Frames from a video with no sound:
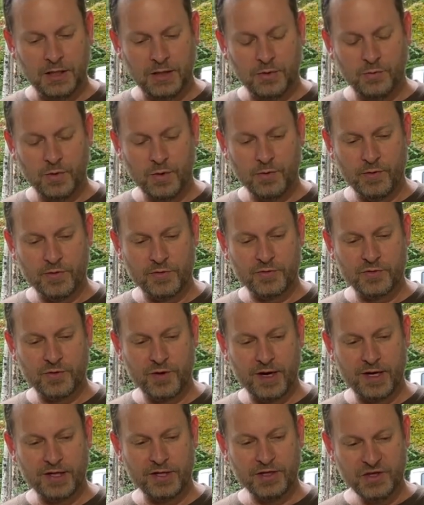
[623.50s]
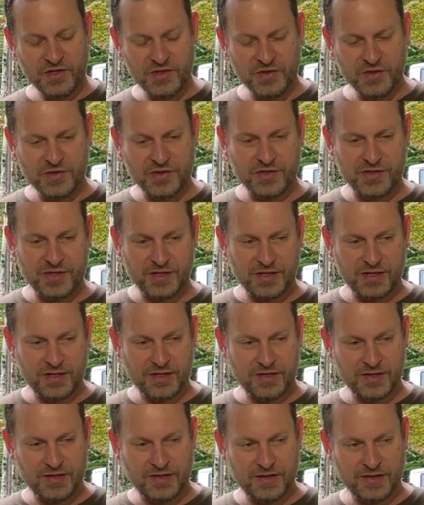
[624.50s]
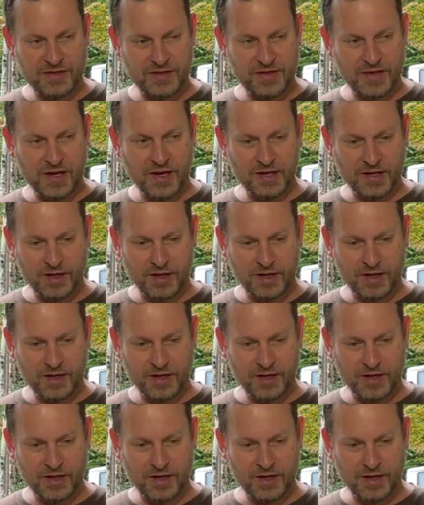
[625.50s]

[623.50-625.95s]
We were trying to use a